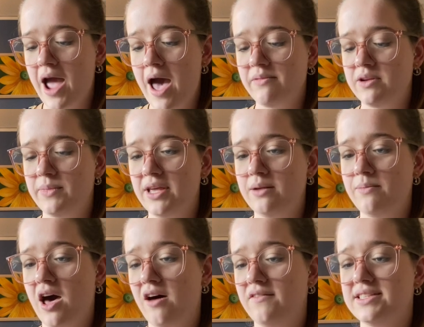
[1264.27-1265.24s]
abdomen,
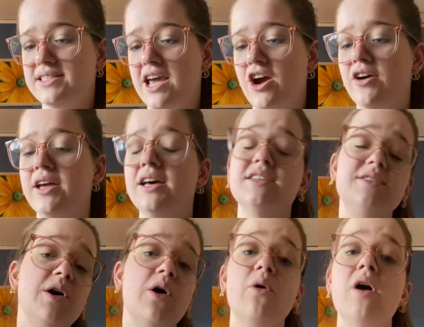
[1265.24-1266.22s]
pelvis area.
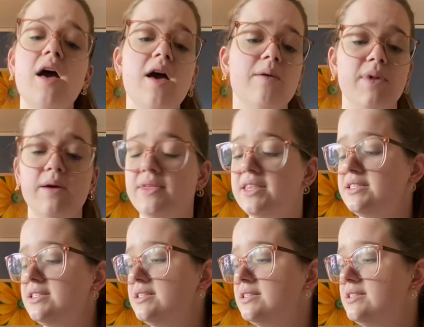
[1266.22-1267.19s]
So maybe
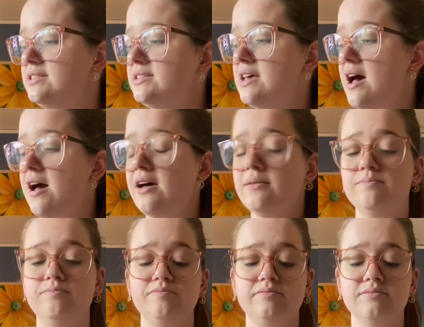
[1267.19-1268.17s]
this is,
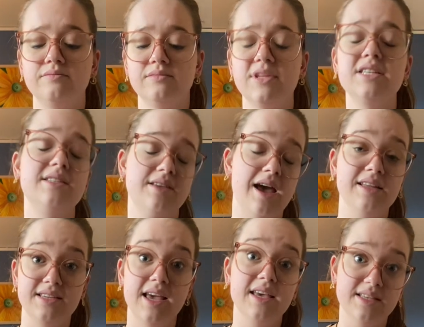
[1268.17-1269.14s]

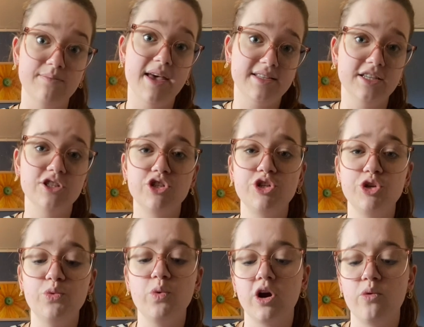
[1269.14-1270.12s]
I'd say is a message
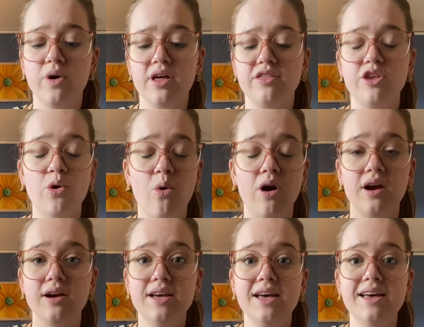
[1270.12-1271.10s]
to work with
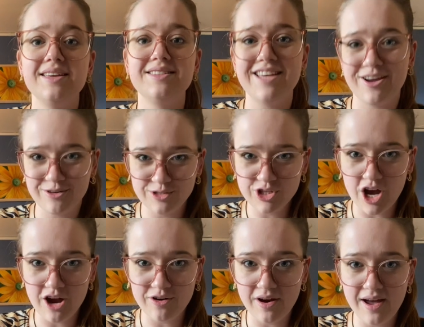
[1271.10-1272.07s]
your sacral
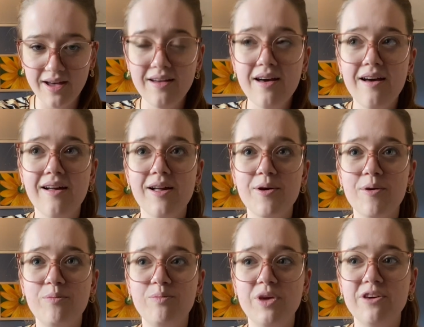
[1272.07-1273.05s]
chakra
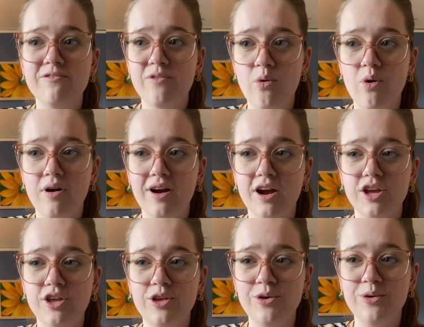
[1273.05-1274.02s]
before
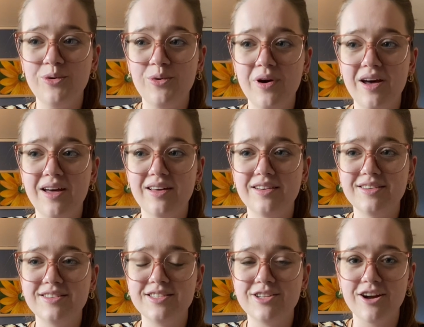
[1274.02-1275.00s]
you
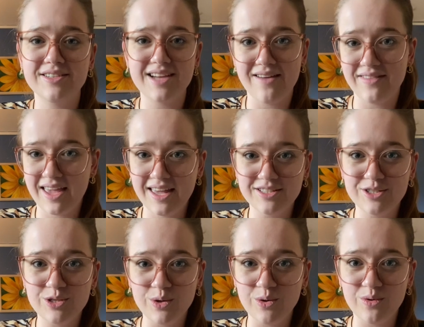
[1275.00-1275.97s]
start diving
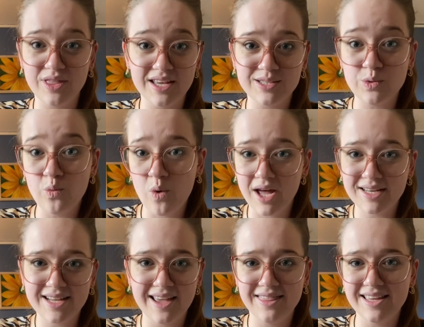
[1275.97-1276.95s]
into this
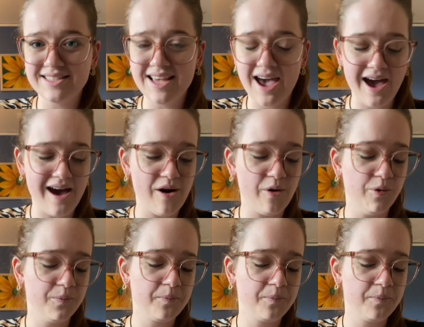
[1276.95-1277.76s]
what and this how.